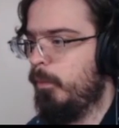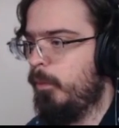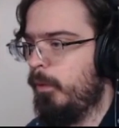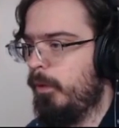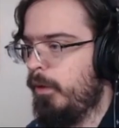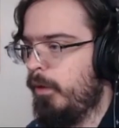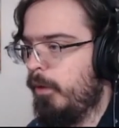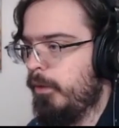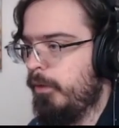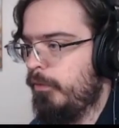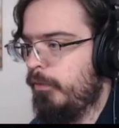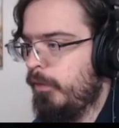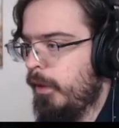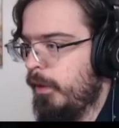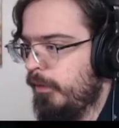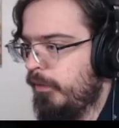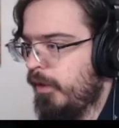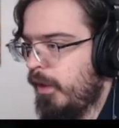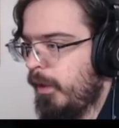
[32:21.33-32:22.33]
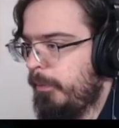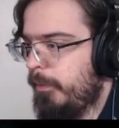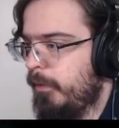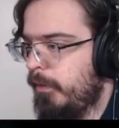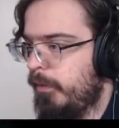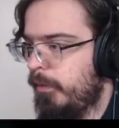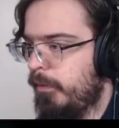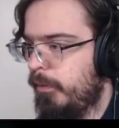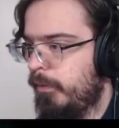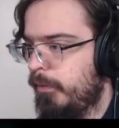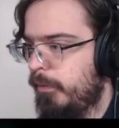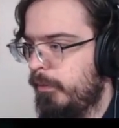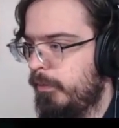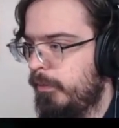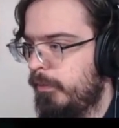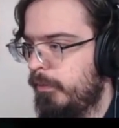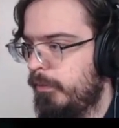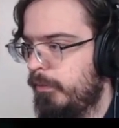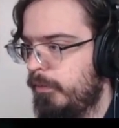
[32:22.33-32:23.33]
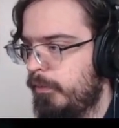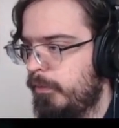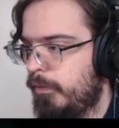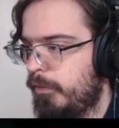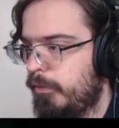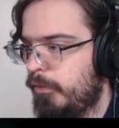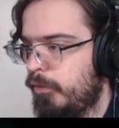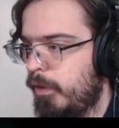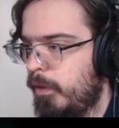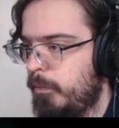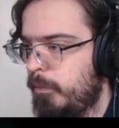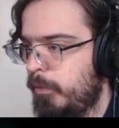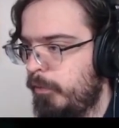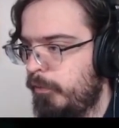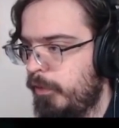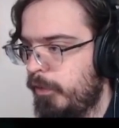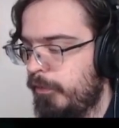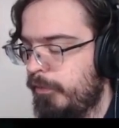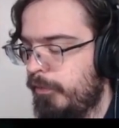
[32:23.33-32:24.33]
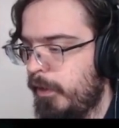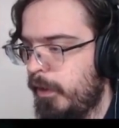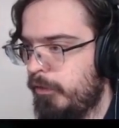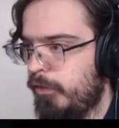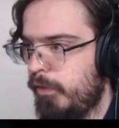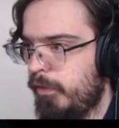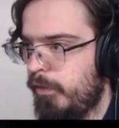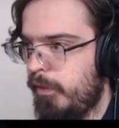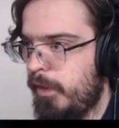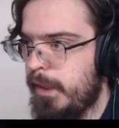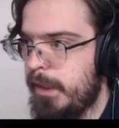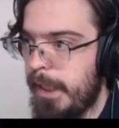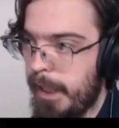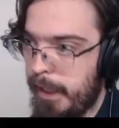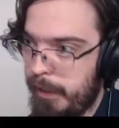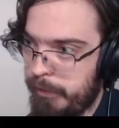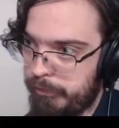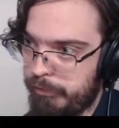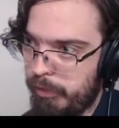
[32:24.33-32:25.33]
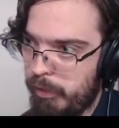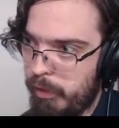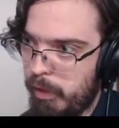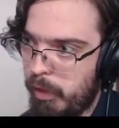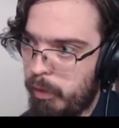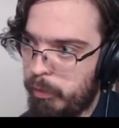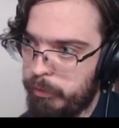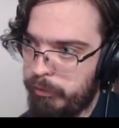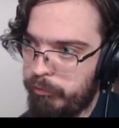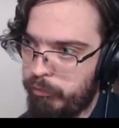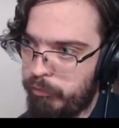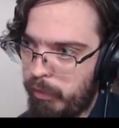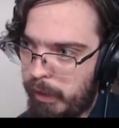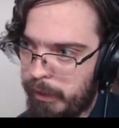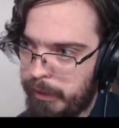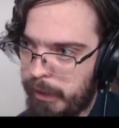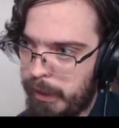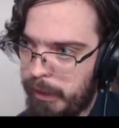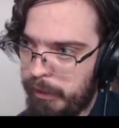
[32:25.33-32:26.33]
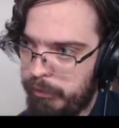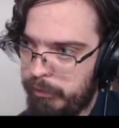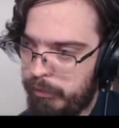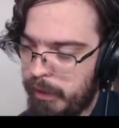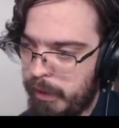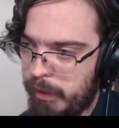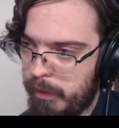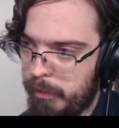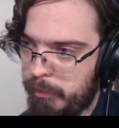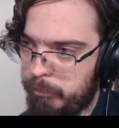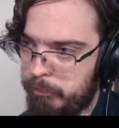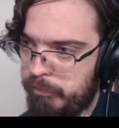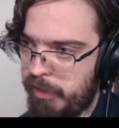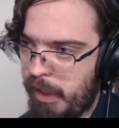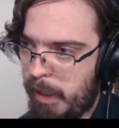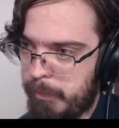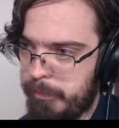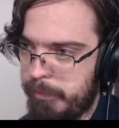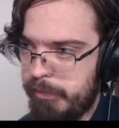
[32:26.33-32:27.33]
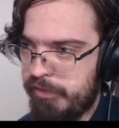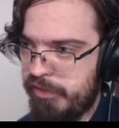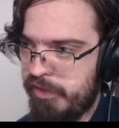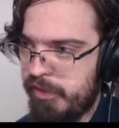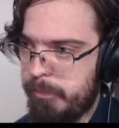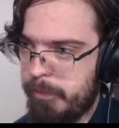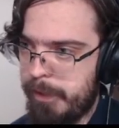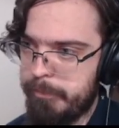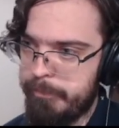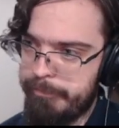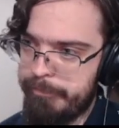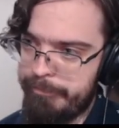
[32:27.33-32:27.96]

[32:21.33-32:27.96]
Were you holding run and tapping little, try and move just fractions? Yeah, so holding run and tapping the D-pad.